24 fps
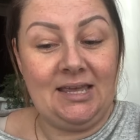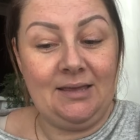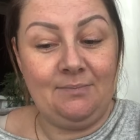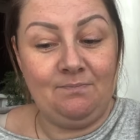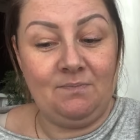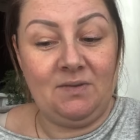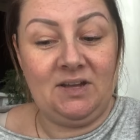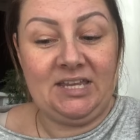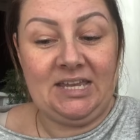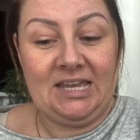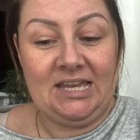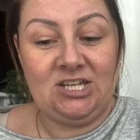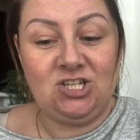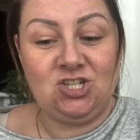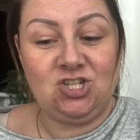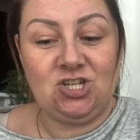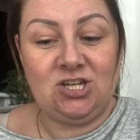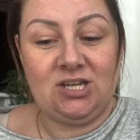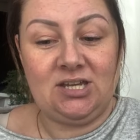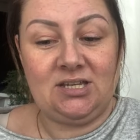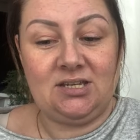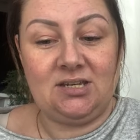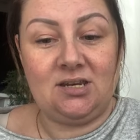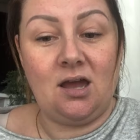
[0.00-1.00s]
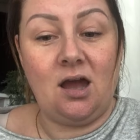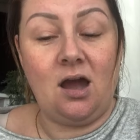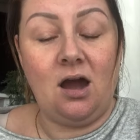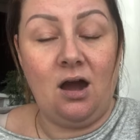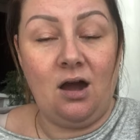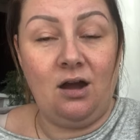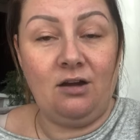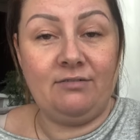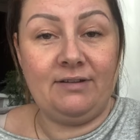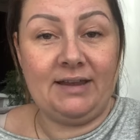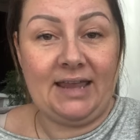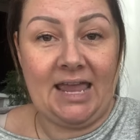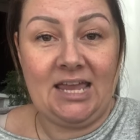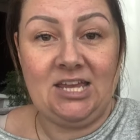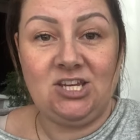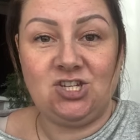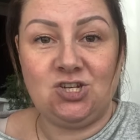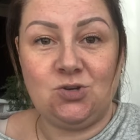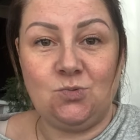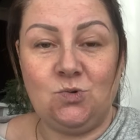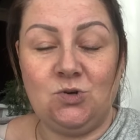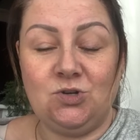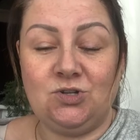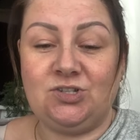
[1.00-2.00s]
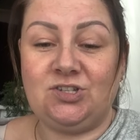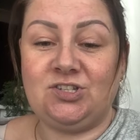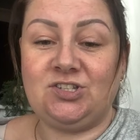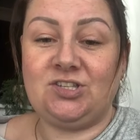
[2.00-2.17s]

in my kitchen are acacia wood.